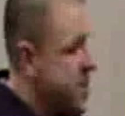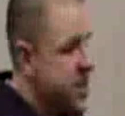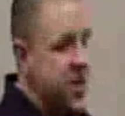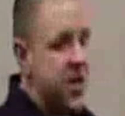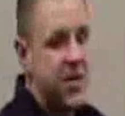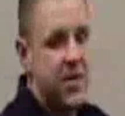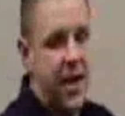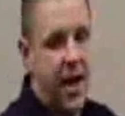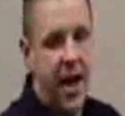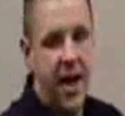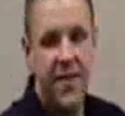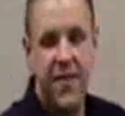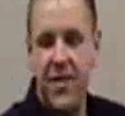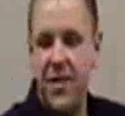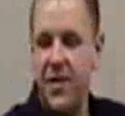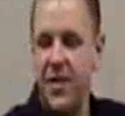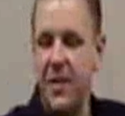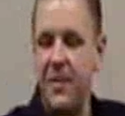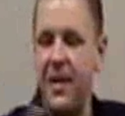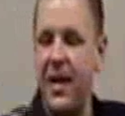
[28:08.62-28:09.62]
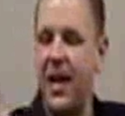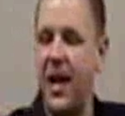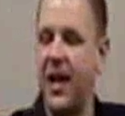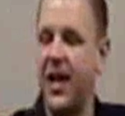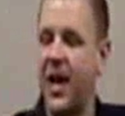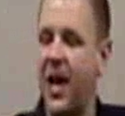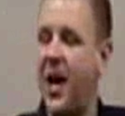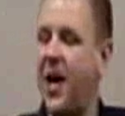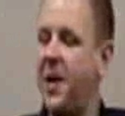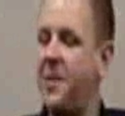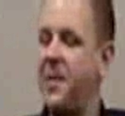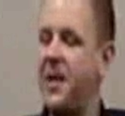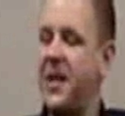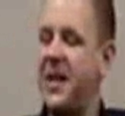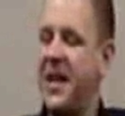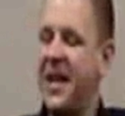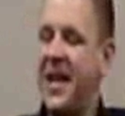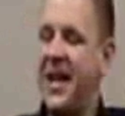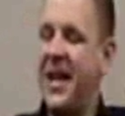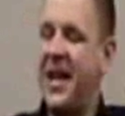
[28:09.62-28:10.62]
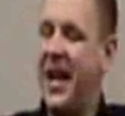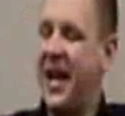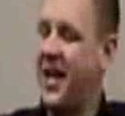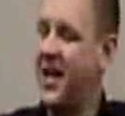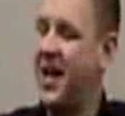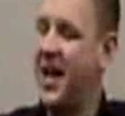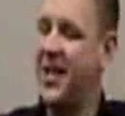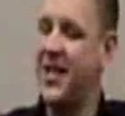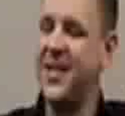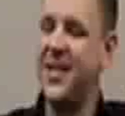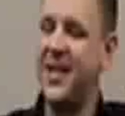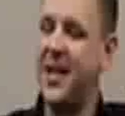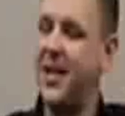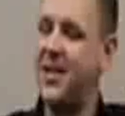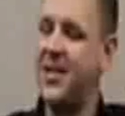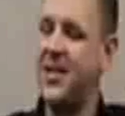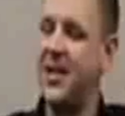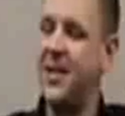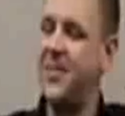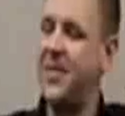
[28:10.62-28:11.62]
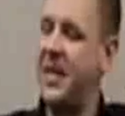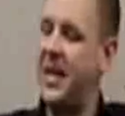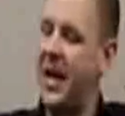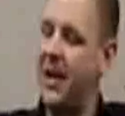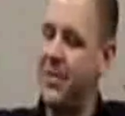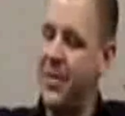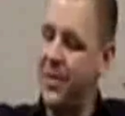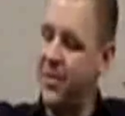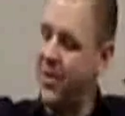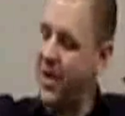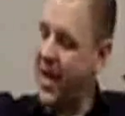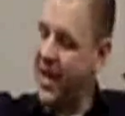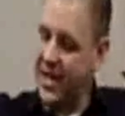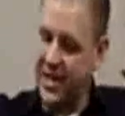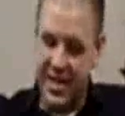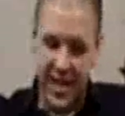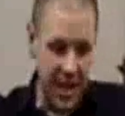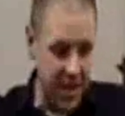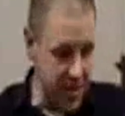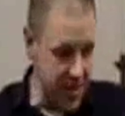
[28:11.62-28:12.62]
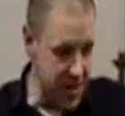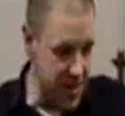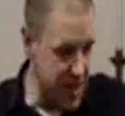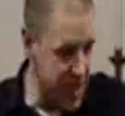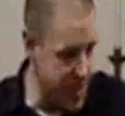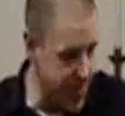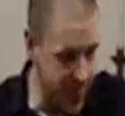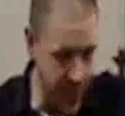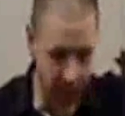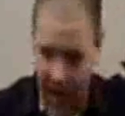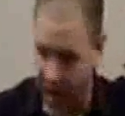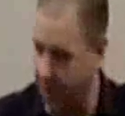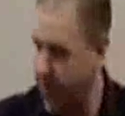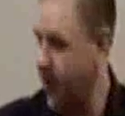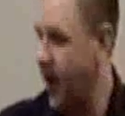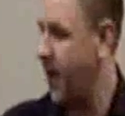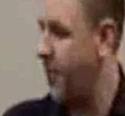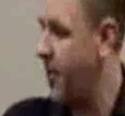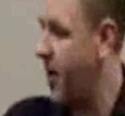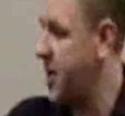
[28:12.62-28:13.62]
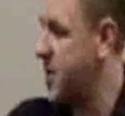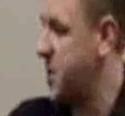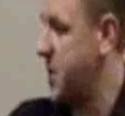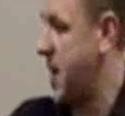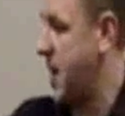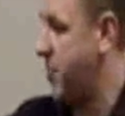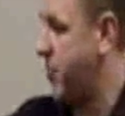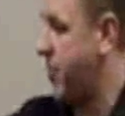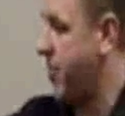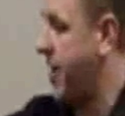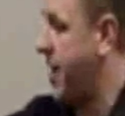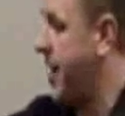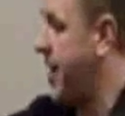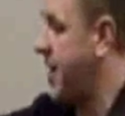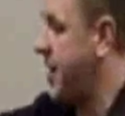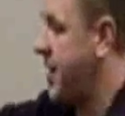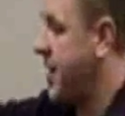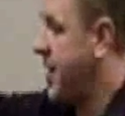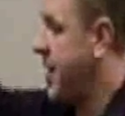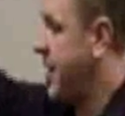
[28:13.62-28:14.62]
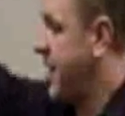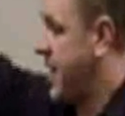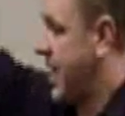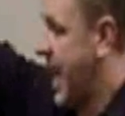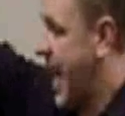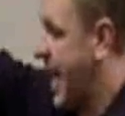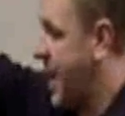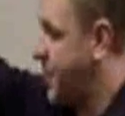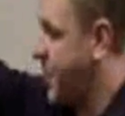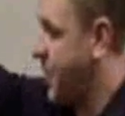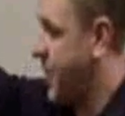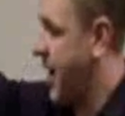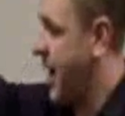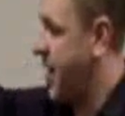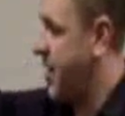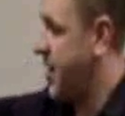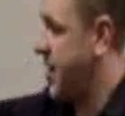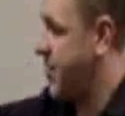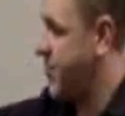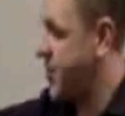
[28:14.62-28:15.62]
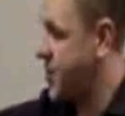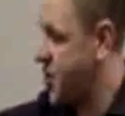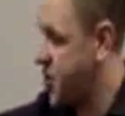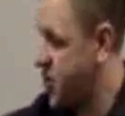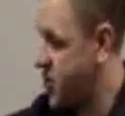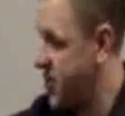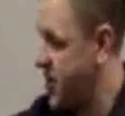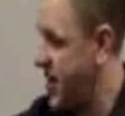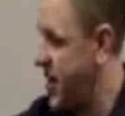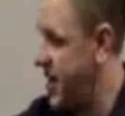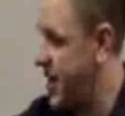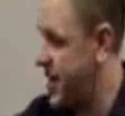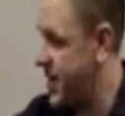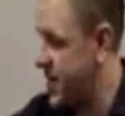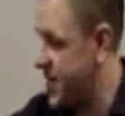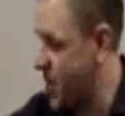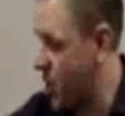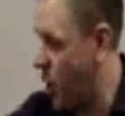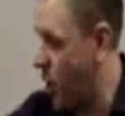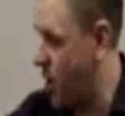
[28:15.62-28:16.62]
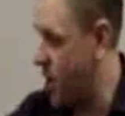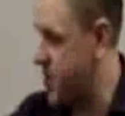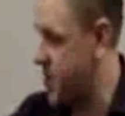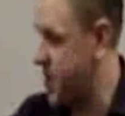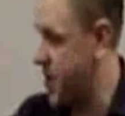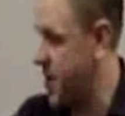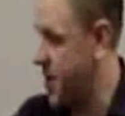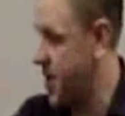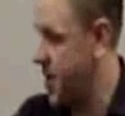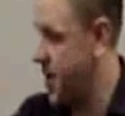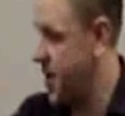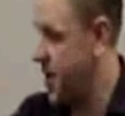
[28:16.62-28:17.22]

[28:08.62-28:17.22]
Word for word: into your life and you think, man, I come and, and God has done something. I remember I can tell you the spot where I was when I prayed at a campground, at a retreat, at this altar.